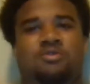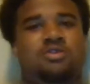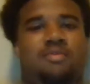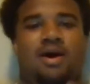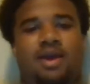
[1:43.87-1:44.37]

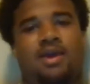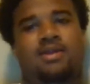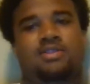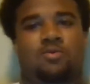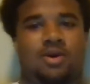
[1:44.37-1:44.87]
using my
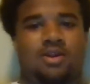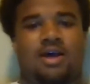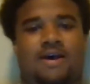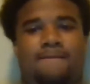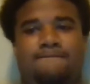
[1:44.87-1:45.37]
hands and
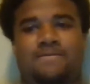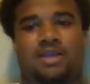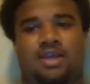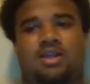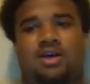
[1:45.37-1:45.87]
whatnot
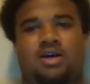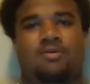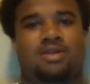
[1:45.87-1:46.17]
to get the uh,